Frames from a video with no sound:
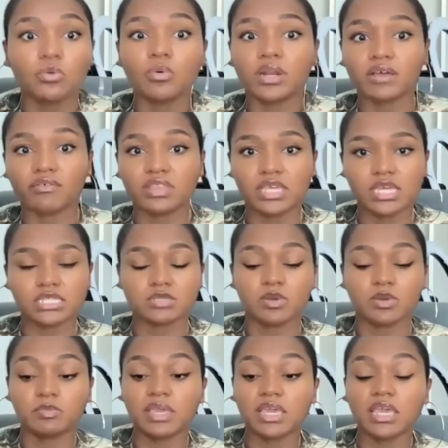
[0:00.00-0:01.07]
or whatever the case
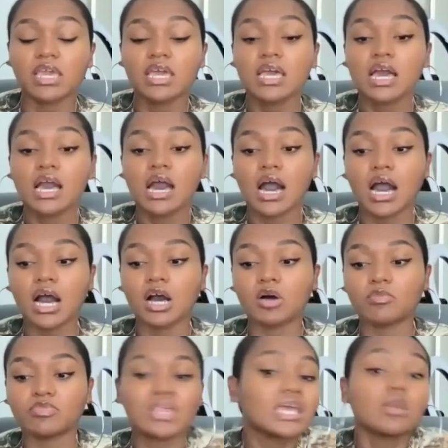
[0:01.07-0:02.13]
may be.
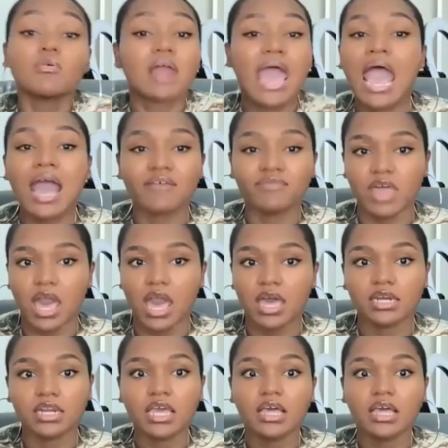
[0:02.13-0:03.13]
They don't have that.